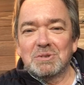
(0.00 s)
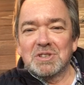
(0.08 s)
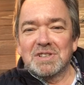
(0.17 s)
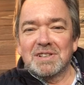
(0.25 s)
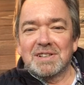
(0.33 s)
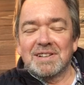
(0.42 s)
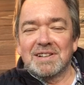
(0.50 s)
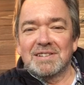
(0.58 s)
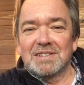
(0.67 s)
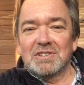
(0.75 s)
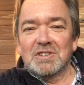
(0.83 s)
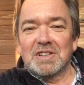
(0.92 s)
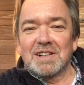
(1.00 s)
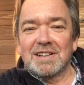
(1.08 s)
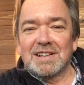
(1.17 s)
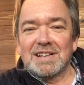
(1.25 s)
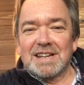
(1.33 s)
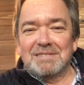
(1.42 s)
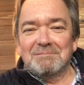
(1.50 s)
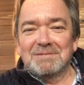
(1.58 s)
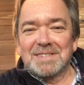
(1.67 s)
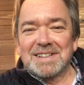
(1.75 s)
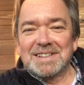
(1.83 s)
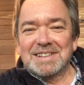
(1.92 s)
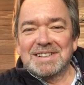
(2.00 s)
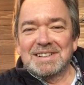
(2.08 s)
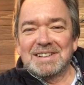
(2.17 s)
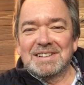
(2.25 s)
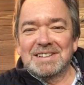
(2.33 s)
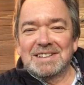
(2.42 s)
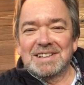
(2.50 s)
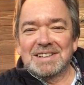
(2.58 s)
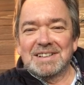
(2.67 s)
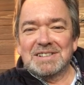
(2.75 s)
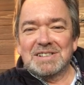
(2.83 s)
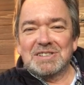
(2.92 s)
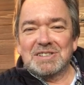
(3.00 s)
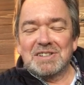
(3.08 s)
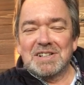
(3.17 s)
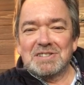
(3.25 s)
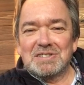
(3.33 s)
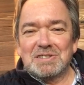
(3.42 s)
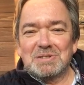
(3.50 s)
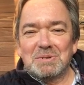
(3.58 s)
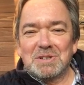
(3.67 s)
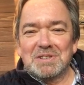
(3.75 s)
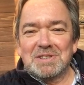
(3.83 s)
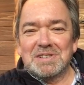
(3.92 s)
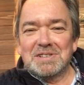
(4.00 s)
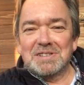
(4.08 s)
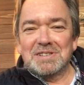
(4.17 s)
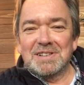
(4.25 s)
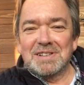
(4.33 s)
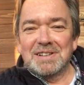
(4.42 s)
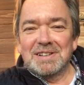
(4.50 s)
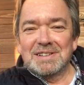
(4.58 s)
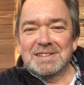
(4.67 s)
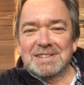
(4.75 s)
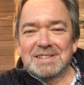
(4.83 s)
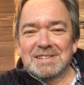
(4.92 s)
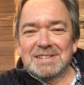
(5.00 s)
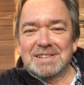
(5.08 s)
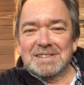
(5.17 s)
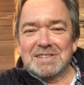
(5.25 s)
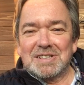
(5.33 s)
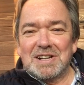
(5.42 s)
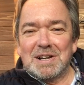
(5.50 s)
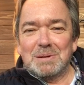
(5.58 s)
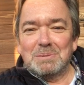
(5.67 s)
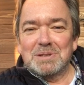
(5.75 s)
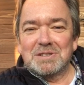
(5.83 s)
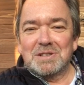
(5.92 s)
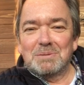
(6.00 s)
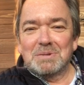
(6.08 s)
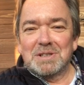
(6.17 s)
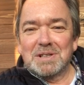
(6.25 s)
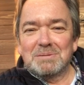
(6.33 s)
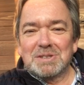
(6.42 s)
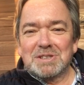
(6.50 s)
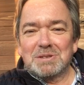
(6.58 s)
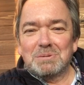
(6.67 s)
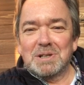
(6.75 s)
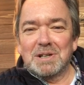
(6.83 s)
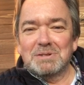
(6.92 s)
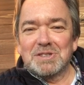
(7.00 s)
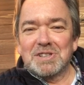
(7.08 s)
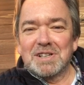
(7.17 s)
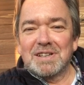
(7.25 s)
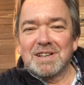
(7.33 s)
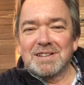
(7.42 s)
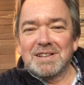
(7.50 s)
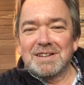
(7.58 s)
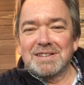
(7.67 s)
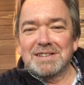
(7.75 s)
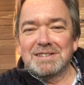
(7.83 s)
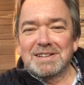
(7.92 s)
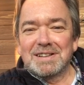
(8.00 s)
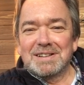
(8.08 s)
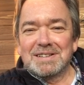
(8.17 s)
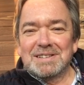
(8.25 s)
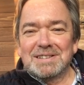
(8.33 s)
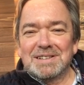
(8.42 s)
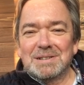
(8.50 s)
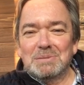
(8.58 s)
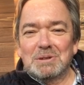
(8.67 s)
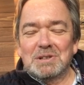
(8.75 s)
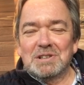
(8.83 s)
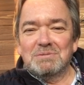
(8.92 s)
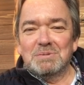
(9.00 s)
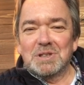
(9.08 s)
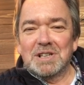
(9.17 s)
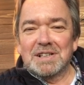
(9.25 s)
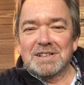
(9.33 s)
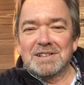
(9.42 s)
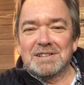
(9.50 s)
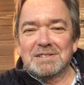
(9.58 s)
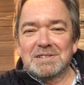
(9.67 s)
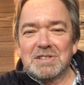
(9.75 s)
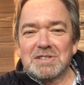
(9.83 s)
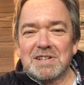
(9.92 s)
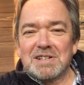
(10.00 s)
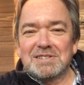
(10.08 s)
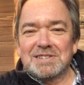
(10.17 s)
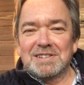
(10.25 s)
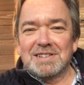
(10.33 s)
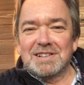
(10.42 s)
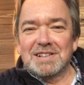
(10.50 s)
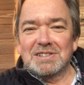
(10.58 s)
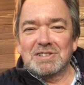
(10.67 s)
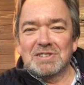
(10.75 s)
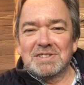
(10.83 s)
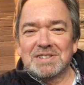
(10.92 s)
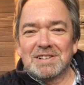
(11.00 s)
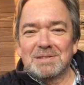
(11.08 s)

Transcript: I wanted to learn the ukulele. And it's strange, it's one of these things that happen sometimes. Just when I was thinking that, my wife Morag suggested that I should,